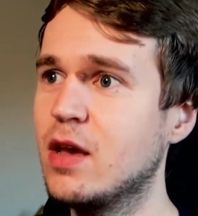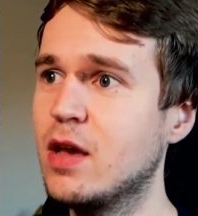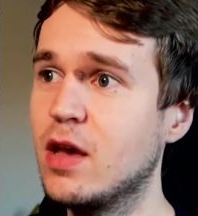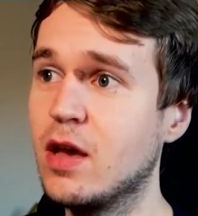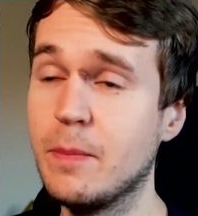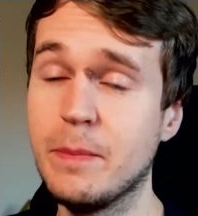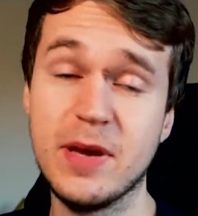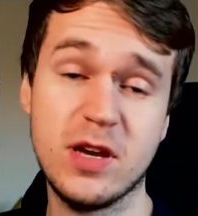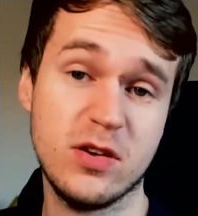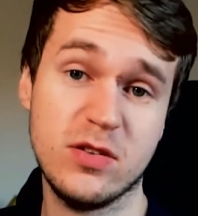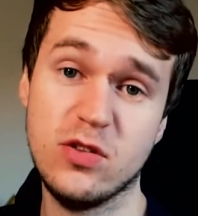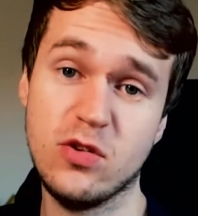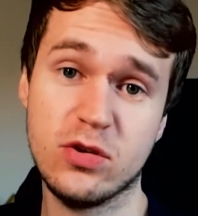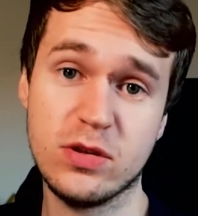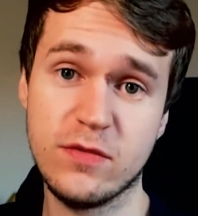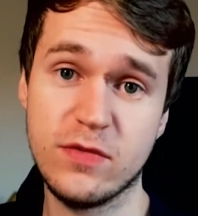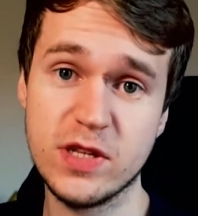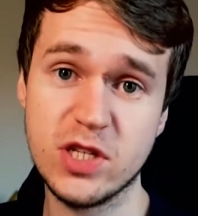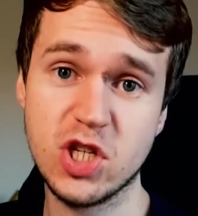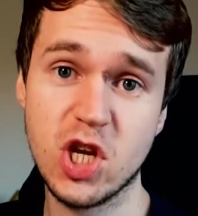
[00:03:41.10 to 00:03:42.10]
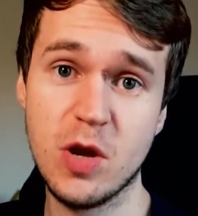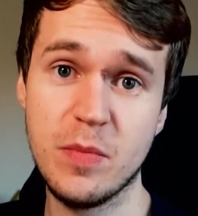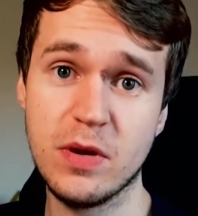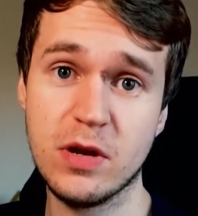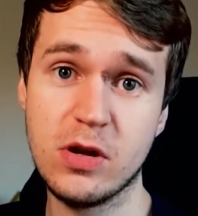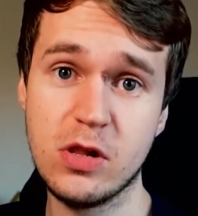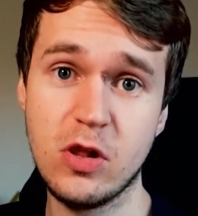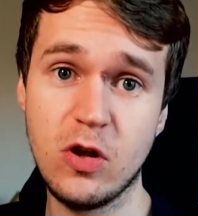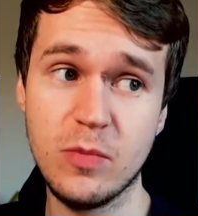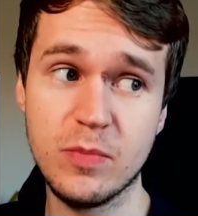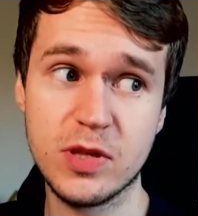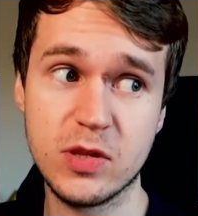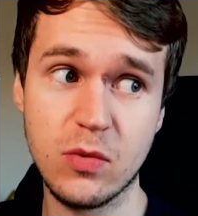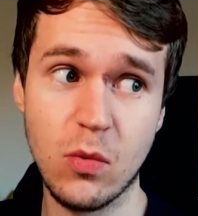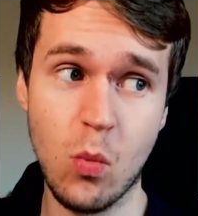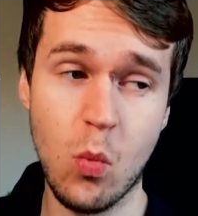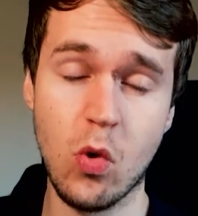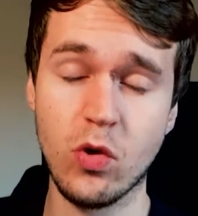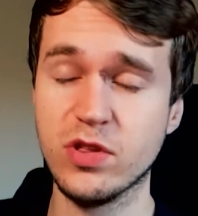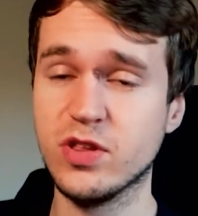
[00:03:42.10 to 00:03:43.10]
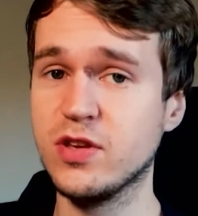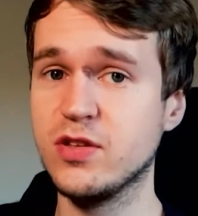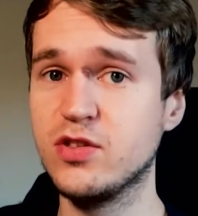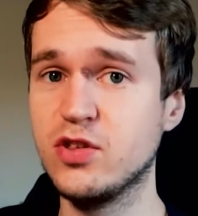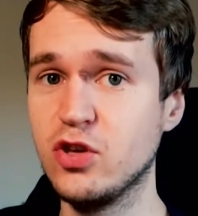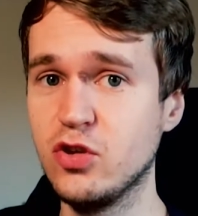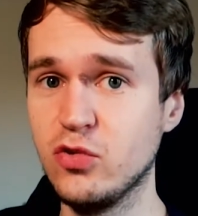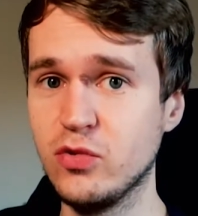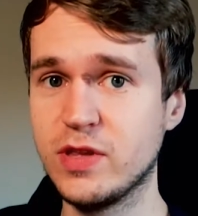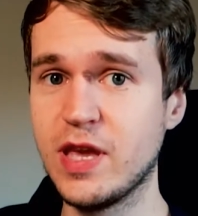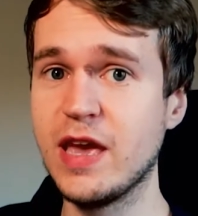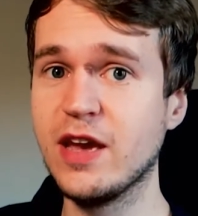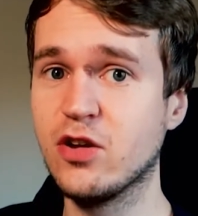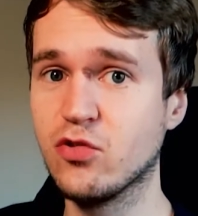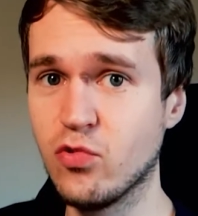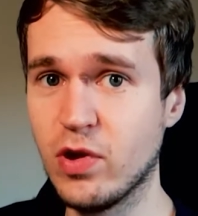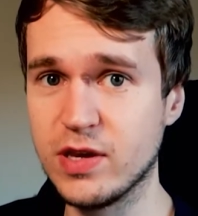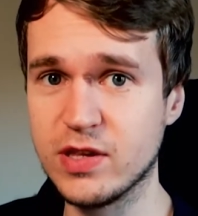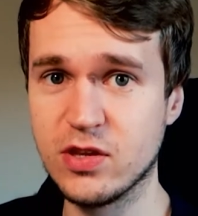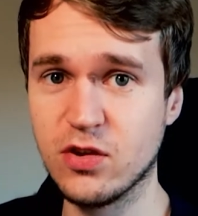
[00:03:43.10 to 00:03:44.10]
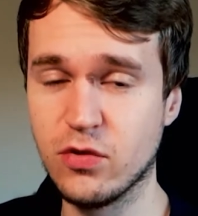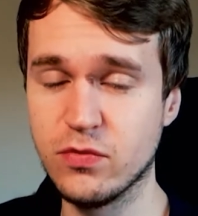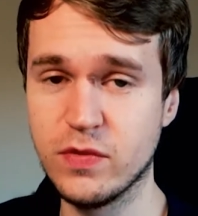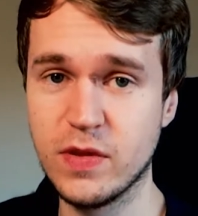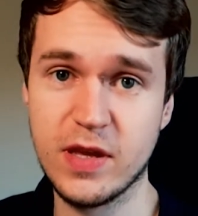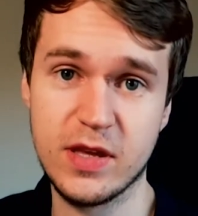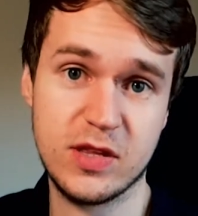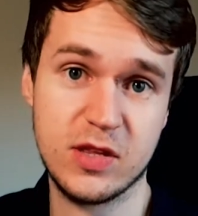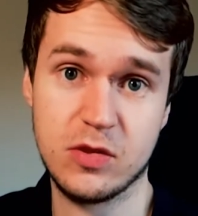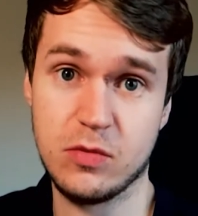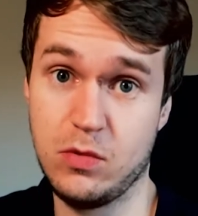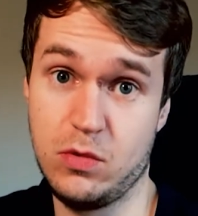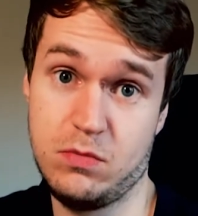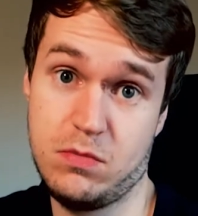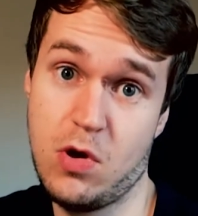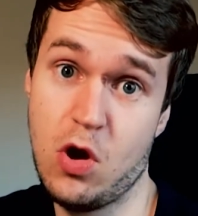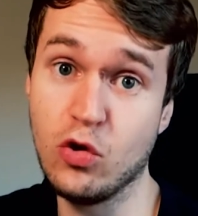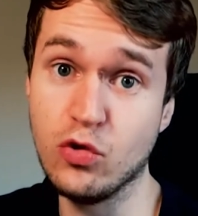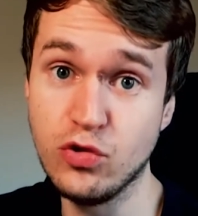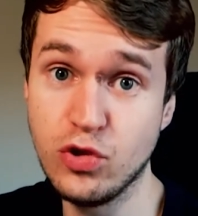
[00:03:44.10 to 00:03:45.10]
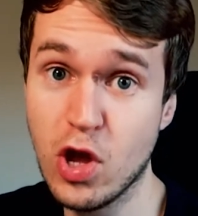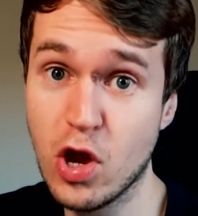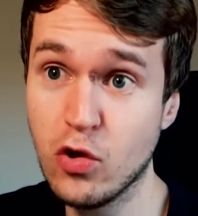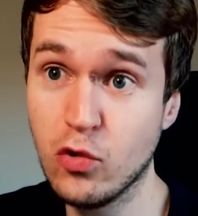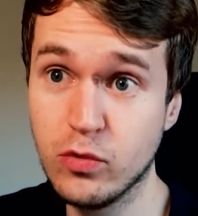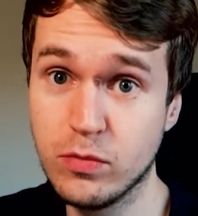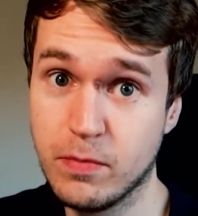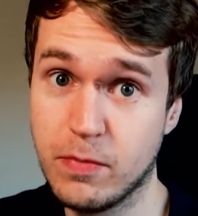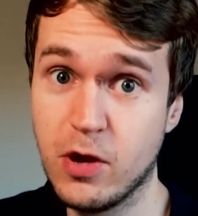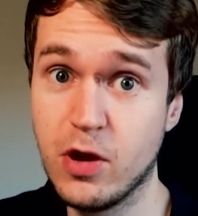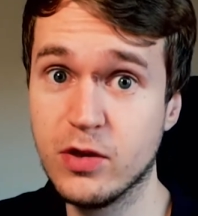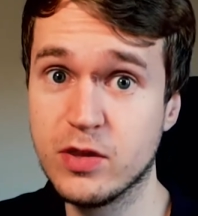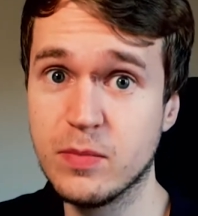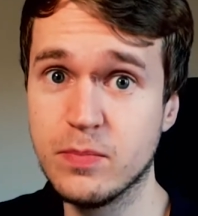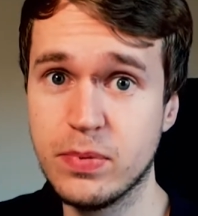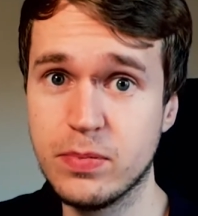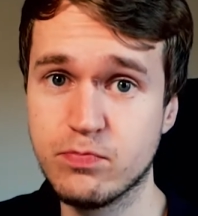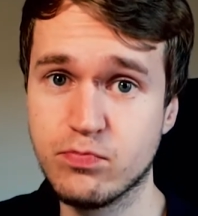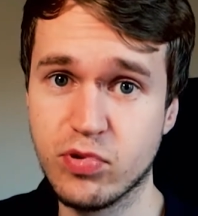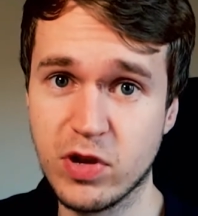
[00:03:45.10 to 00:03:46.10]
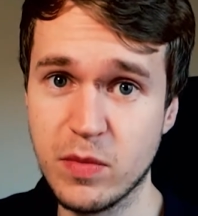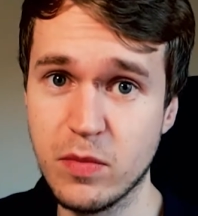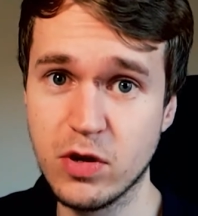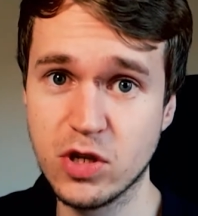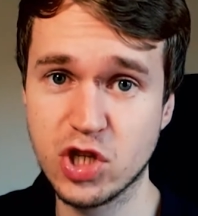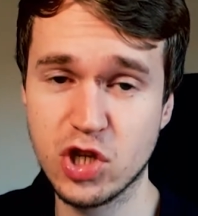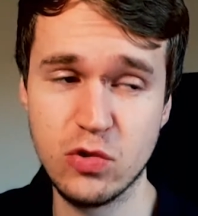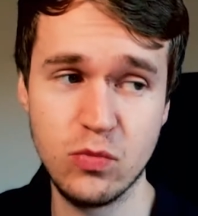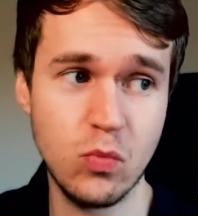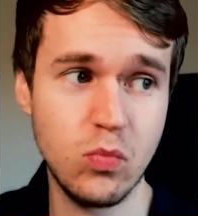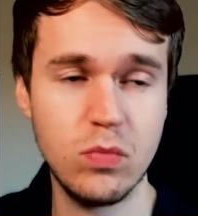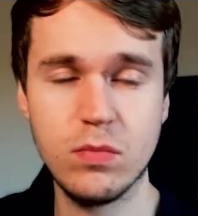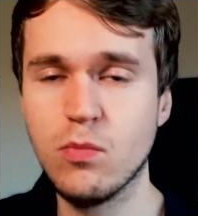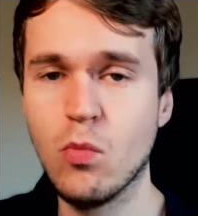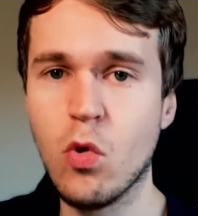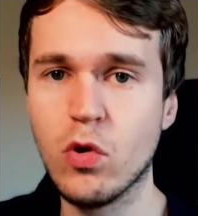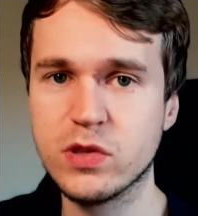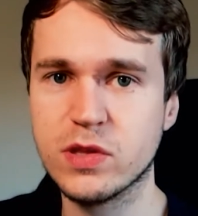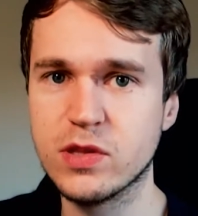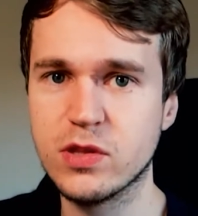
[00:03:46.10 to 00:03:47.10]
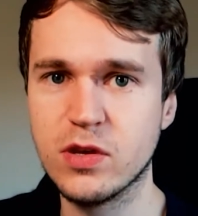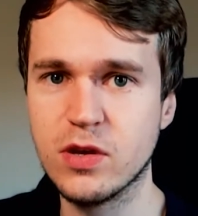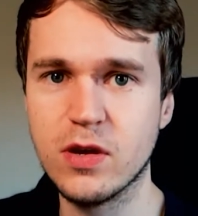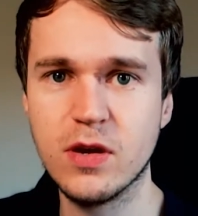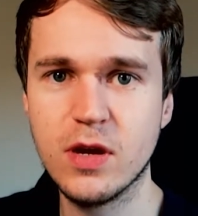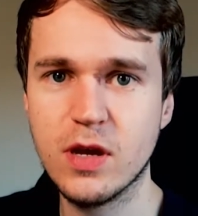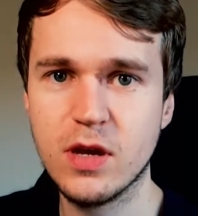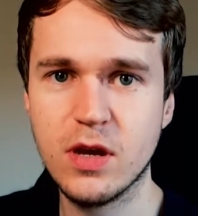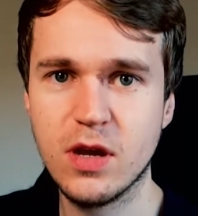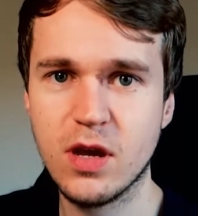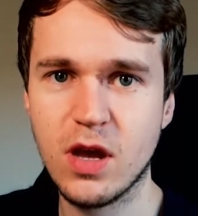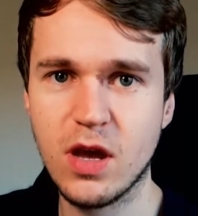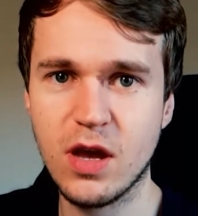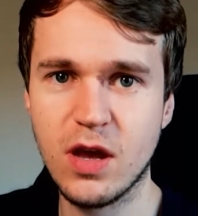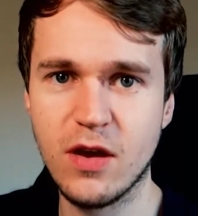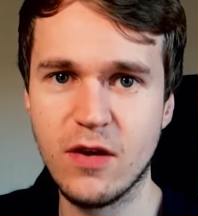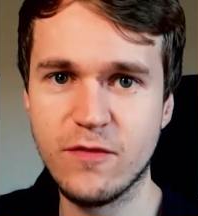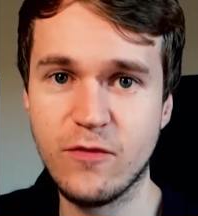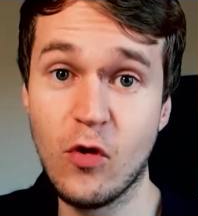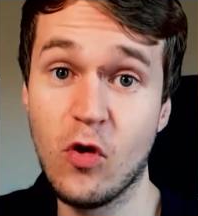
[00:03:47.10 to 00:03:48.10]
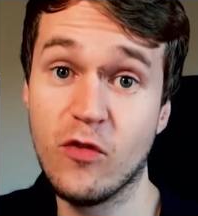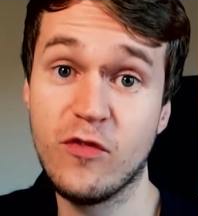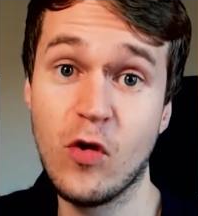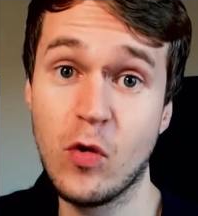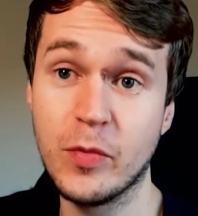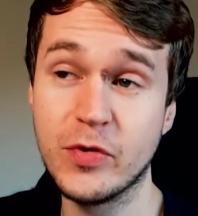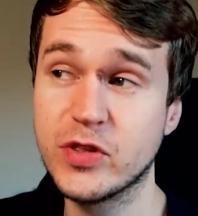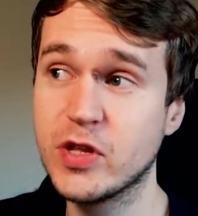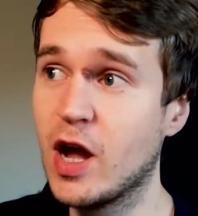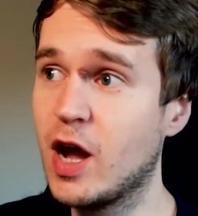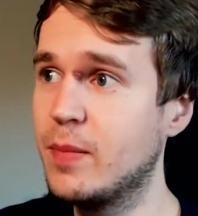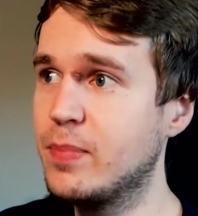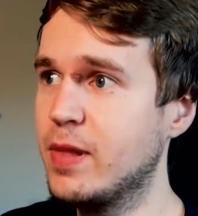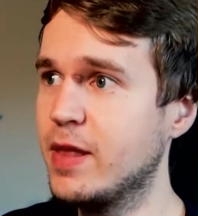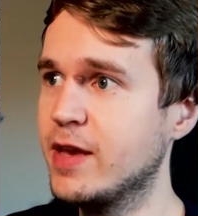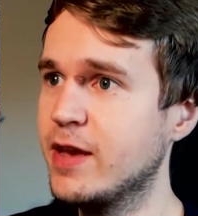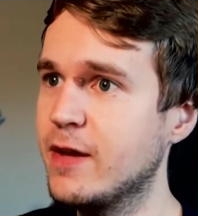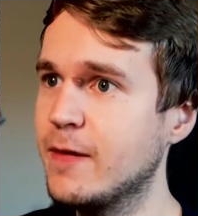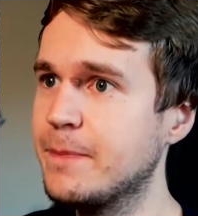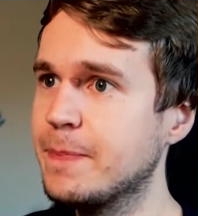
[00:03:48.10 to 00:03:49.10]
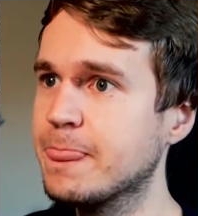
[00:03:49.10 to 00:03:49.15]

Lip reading: because none of the German clubs wanted to take a risk on this unknown person, pretty much, who wasn't a former star player.